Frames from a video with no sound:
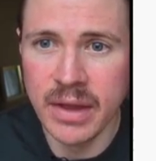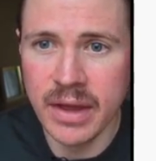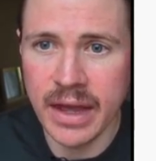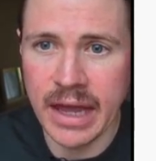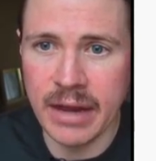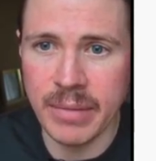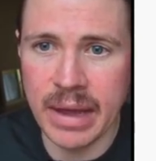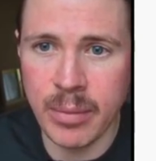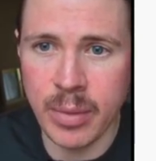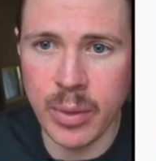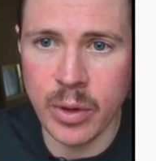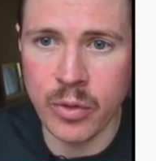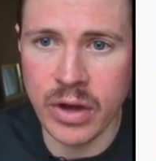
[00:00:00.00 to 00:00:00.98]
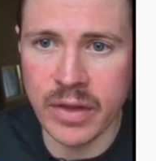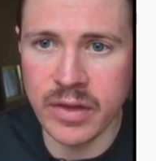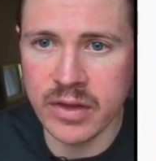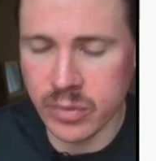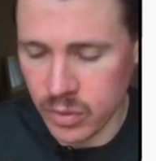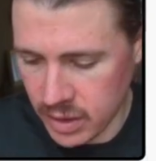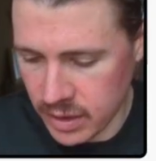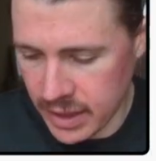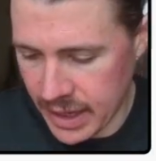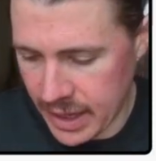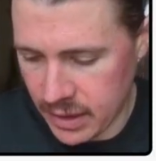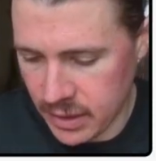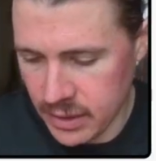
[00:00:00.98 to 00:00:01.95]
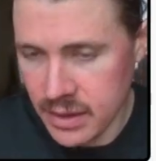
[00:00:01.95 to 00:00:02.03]
and maybe we run this one
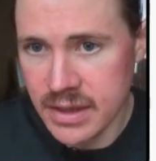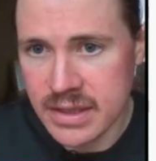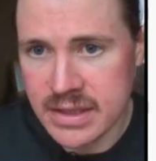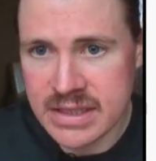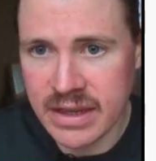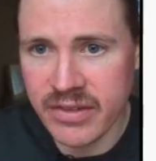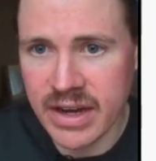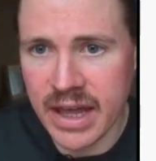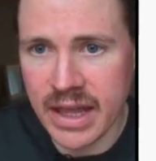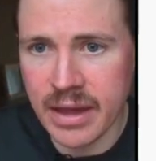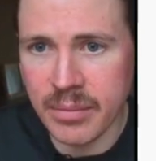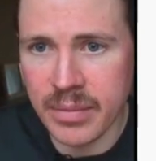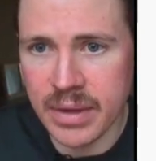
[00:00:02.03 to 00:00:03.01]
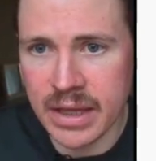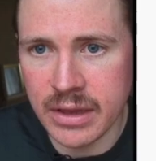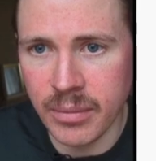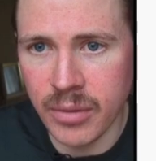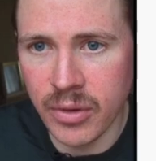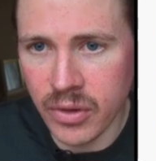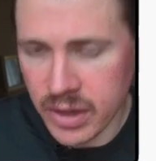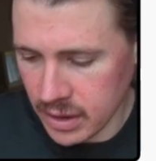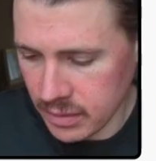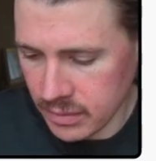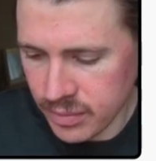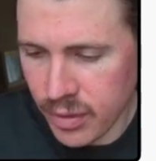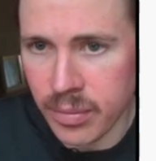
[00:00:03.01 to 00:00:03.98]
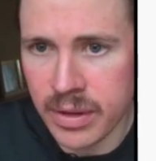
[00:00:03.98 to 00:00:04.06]
at 7 a.m. in the morning,
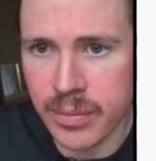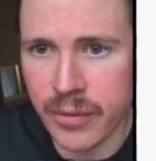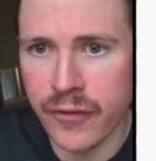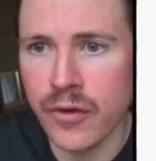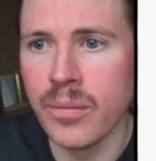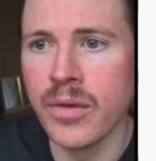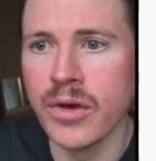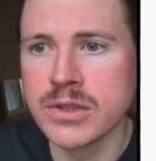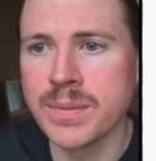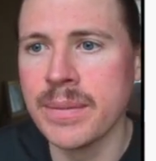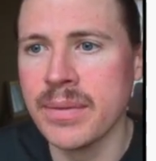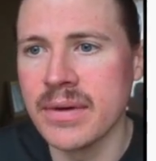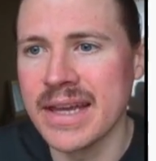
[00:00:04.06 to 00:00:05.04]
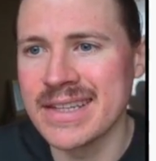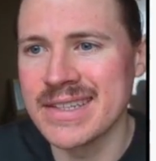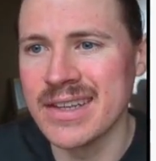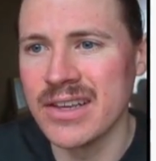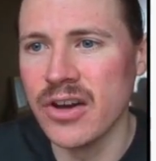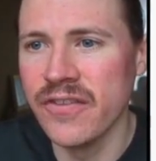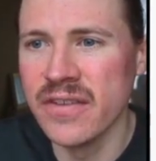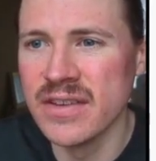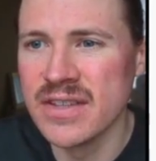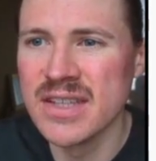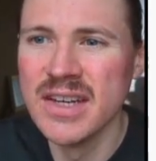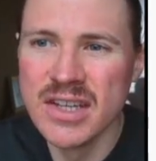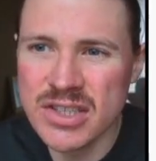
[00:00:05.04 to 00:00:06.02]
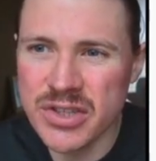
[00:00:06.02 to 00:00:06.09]
probably before most people get to the office.
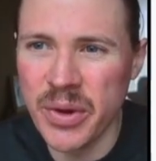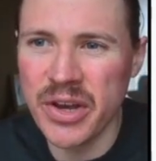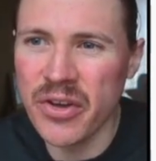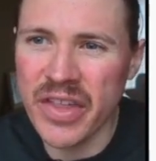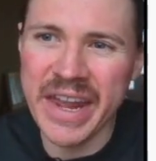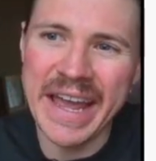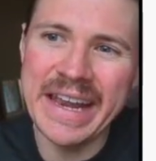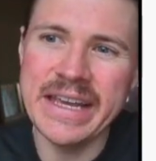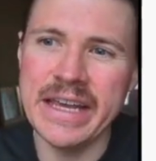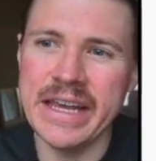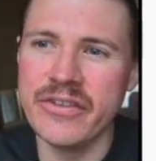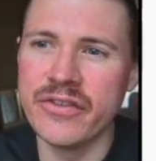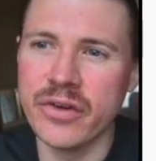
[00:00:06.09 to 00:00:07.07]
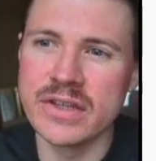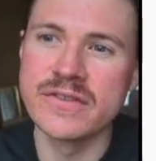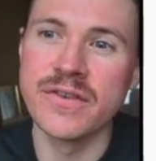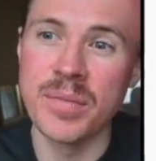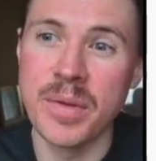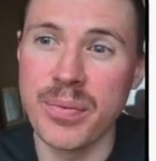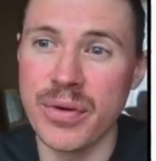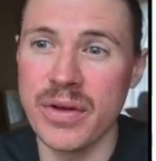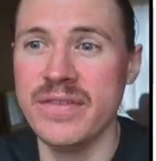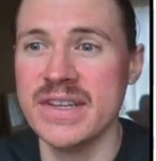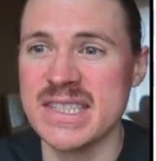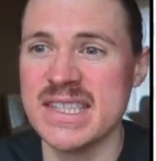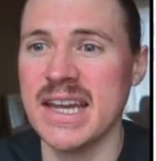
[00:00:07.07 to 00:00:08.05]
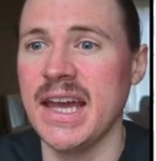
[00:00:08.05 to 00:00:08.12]
So we know that any invoice from the
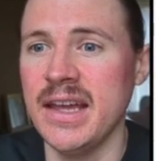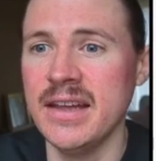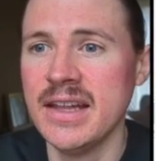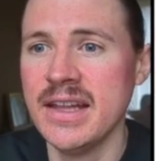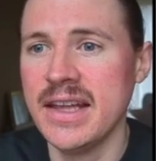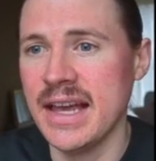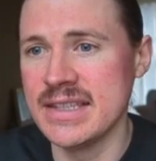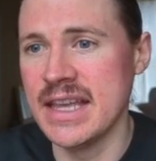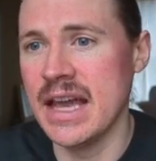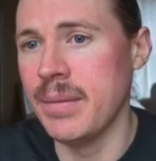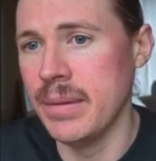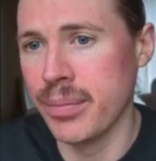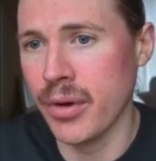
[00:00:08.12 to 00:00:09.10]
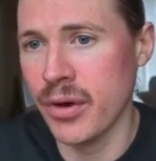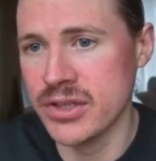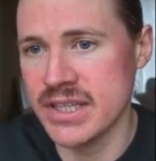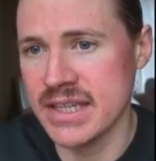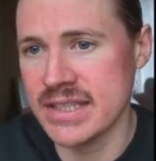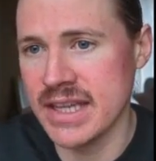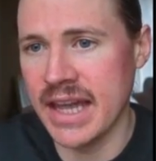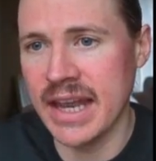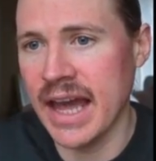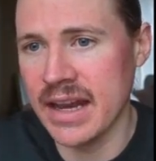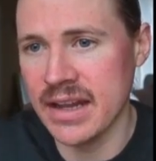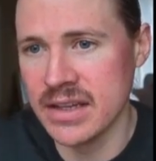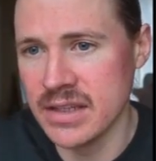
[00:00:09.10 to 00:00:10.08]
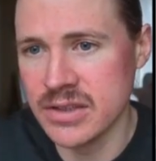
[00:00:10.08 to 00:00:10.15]
previous day has now been processed and
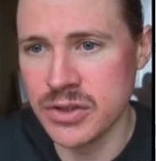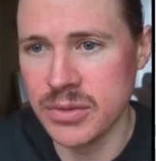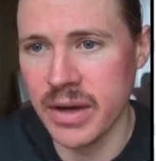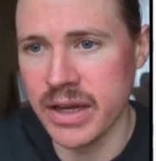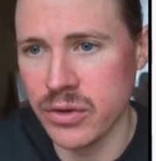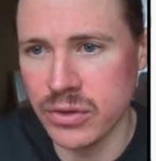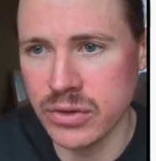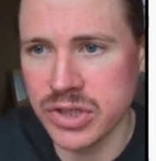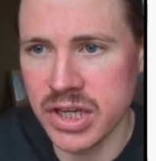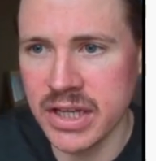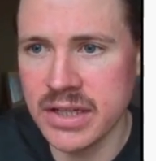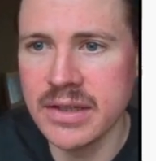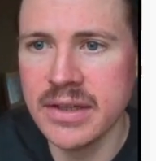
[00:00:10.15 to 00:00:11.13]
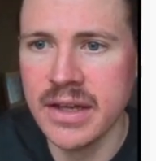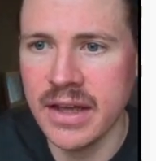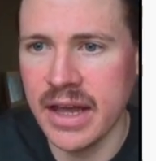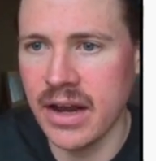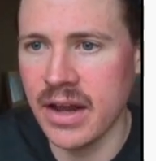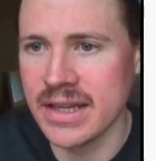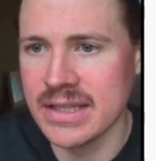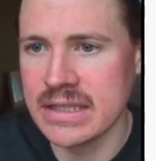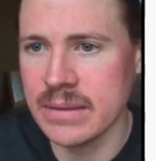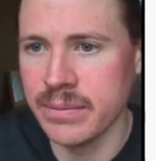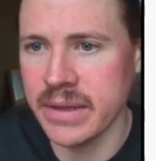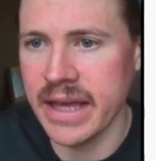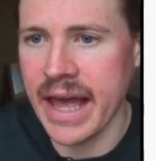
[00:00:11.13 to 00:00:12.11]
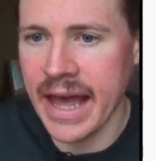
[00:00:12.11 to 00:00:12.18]
added to my Google Sheet. And I can
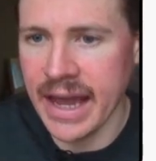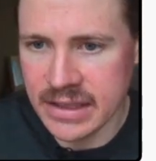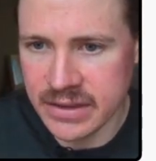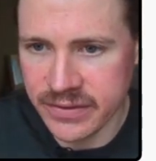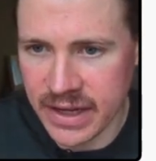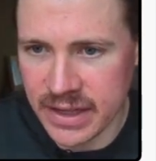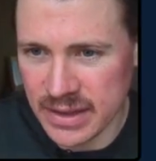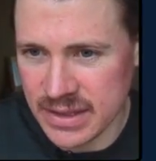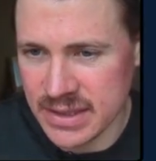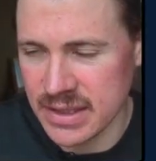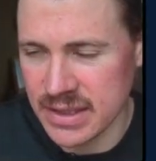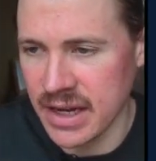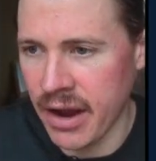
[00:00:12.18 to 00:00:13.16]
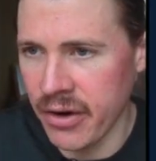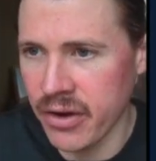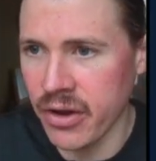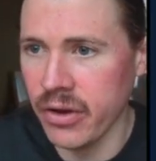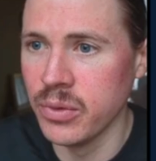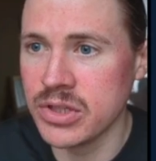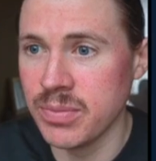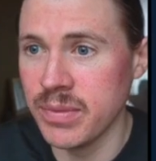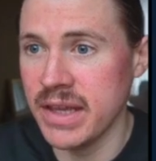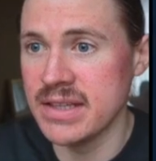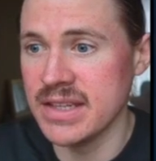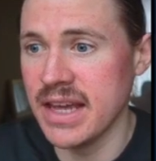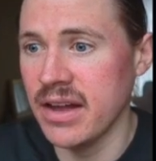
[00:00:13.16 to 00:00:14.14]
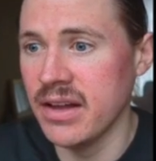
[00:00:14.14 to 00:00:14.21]
simply activate this scenario, which means
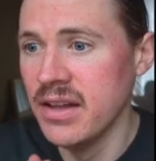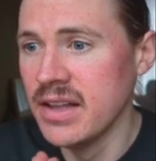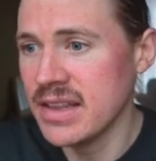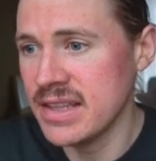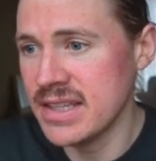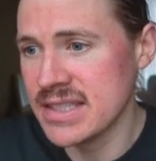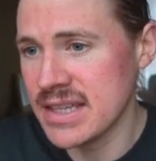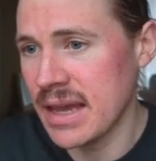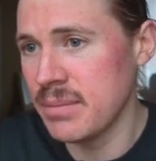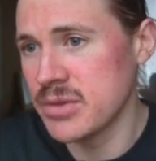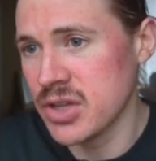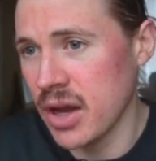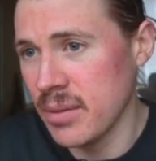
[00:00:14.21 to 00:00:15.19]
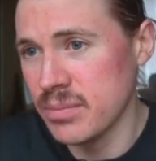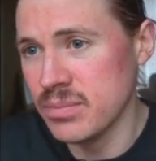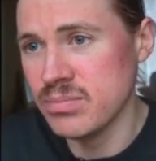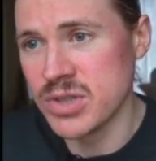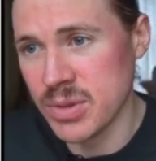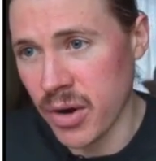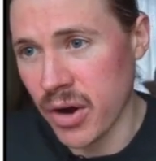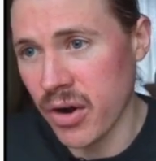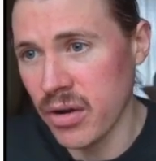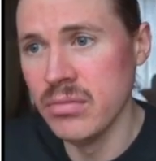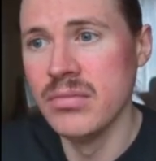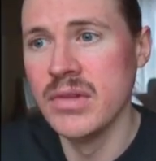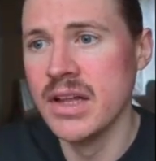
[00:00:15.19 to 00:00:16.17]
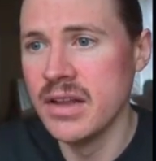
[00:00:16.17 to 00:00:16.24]
now this same time tomorrow,
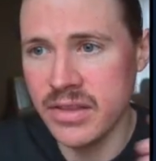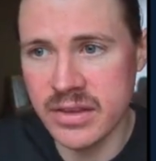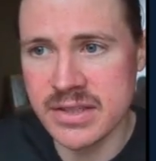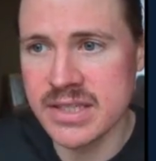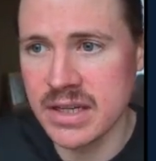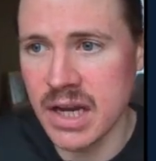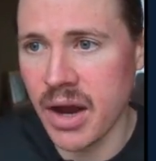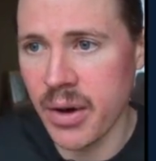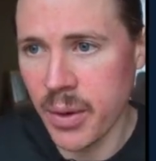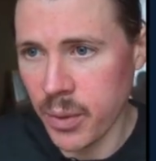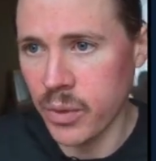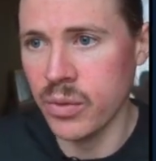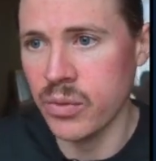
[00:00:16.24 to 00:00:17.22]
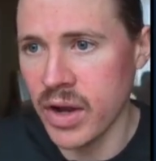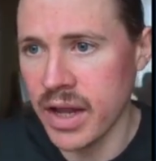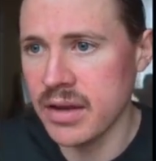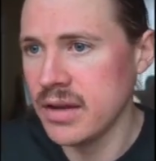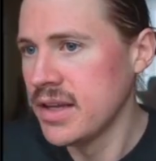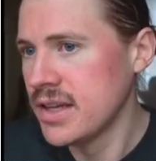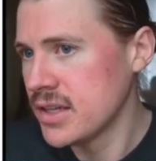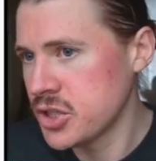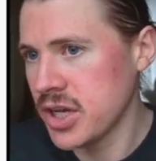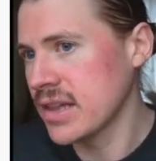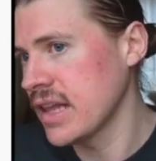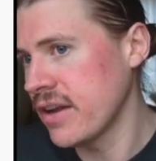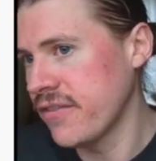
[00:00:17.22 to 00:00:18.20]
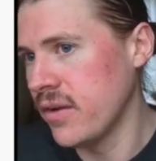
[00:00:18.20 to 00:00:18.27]
this scenario will run, check
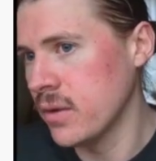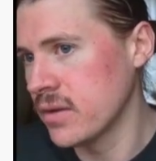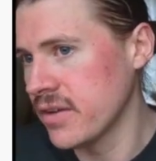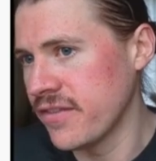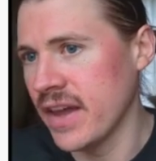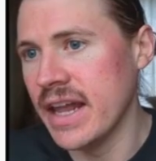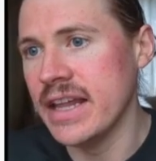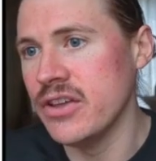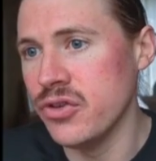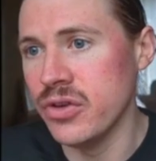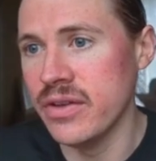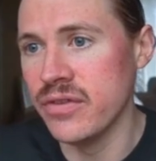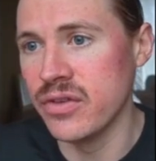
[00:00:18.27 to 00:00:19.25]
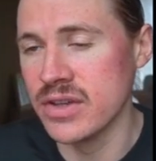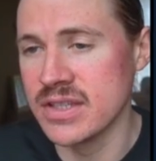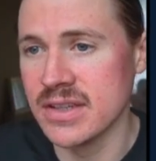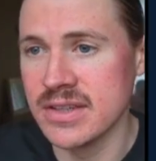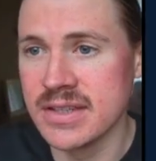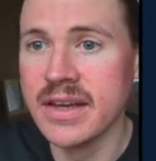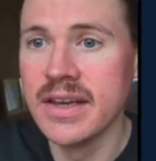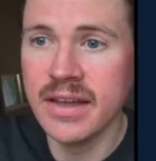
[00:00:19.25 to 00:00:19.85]
that folder for any new invoices.